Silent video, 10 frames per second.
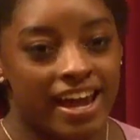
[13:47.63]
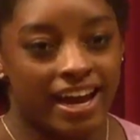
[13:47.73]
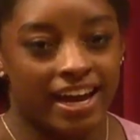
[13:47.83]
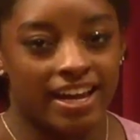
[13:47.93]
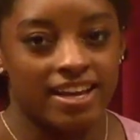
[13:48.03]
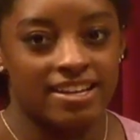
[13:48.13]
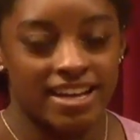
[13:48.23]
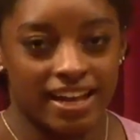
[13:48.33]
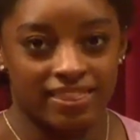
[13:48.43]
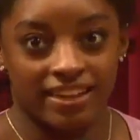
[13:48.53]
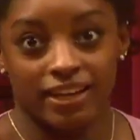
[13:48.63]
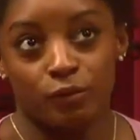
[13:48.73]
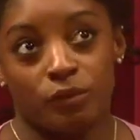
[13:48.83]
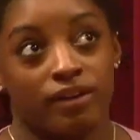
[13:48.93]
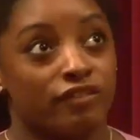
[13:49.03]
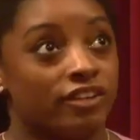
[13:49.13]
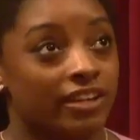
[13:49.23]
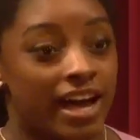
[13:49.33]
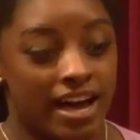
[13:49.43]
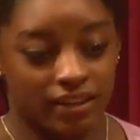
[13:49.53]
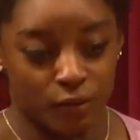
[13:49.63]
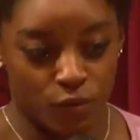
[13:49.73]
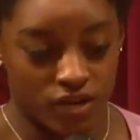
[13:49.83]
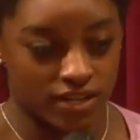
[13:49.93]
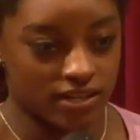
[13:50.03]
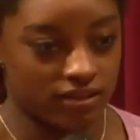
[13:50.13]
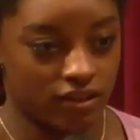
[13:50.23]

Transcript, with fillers: And I think whenever Aly won